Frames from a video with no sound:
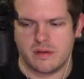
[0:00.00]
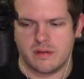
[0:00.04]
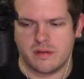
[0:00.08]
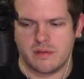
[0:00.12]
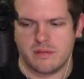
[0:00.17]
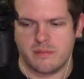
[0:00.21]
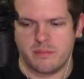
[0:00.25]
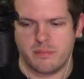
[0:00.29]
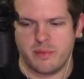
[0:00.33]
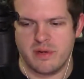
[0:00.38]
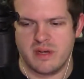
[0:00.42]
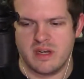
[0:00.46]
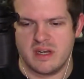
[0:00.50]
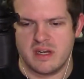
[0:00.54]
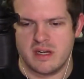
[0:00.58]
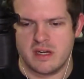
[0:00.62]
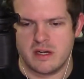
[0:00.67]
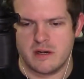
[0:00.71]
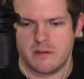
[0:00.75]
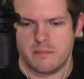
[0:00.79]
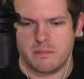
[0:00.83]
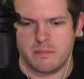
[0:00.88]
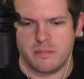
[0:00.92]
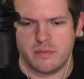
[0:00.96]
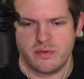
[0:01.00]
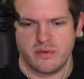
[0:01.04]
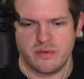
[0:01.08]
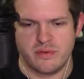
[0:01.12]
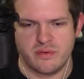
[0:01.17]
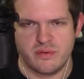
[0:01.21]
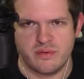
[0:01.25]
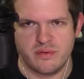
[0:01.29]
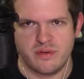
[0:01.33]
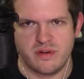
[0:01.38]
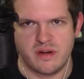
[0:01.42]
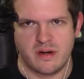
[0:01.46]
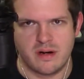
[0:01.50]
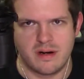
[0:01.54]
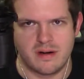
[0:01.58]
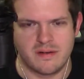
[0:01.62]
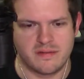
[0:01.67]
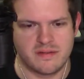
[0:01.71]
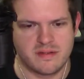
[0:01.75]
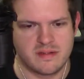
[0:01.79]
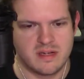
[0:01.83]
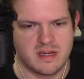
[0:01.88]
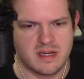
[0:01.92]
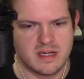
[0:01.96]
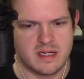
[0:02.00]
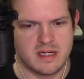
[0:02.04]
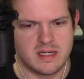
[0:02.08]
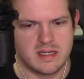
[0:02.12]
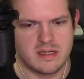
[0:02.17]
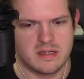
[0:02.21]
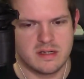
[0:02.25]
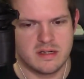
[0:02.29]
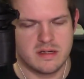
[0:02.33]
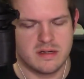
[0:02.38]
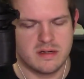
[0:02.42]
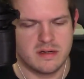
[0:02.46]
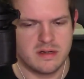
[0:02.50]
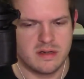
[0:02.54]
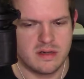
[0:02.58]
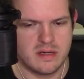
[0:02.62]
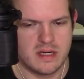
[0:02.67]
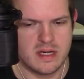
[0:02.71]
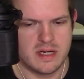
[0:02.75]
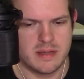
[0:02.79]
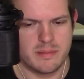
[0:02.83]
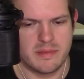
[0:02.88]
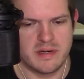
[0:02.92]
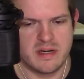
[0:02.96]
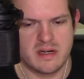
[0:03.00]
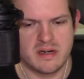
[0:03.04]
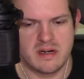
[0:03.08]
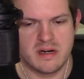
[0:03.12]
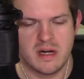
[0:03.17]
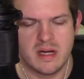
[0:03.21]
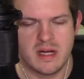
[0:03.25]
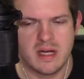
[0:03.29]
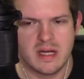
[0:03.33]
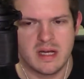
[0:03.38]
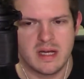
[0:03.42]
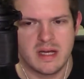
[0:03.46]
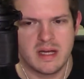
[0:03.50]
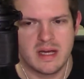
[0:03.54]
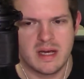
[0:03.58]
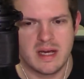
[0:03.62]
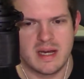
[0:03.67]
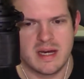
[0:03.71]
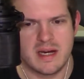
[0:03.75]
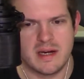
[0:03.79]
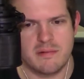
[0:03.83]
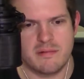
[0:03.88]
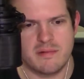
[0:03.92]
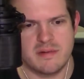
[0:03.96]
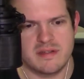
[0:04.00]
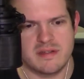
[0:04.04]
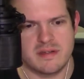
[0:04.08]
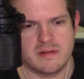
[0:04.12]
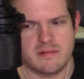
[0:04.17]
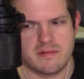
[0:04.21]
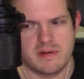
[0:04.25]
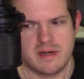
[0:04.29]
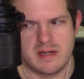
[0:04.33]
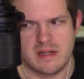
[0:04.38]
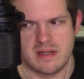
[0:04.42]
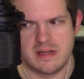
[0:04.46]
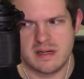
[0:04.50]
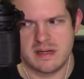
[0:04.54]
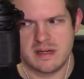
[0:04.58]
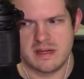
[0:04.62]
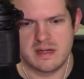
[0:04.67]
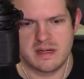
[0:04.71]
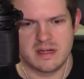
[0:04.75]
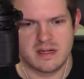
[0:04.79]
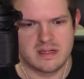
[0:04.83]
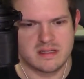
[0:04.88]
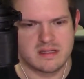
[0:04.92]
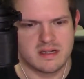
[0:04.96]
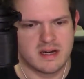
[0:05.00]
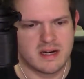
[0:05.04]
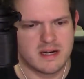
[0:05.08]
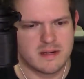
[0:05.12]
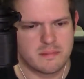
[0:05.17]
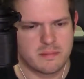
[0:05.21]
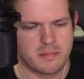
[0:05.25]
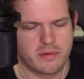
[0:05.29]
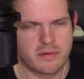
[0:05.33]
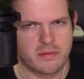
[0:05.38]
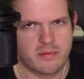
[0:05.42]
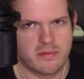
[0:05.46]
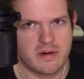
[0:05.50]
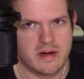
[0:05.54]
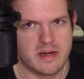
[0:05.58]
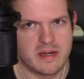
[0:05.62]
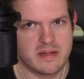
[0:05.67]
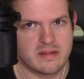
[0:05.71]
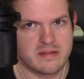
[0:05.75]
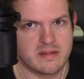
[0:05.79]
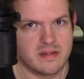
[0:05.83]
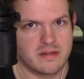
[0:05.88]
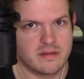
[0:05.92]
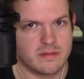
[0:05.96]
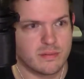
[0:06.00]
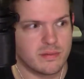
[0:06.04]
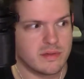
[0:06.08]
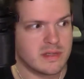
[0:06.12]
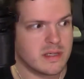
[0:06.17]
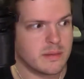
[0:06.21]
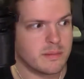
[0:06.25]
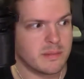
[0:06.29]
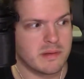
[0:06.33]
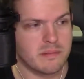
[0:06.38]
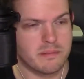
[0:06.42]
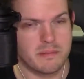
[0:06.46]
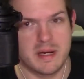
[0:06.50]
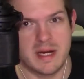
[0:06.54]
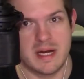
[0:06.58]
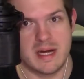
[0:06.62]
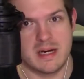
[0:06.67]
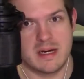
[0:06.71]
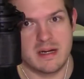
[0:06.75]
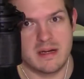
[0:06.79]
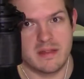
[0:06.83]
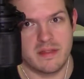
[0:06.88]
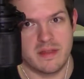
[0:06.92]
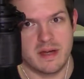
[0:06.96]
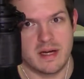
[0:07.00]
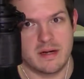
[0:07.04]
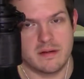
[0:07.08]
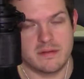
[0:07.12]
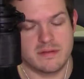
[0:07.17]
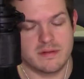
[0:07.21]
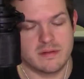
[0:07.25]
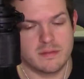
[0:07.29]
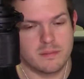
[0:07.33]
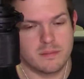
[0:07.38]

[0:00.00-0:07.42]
being booed off stage damn near at a recent rally, Tom Perez has really been batting 1,000.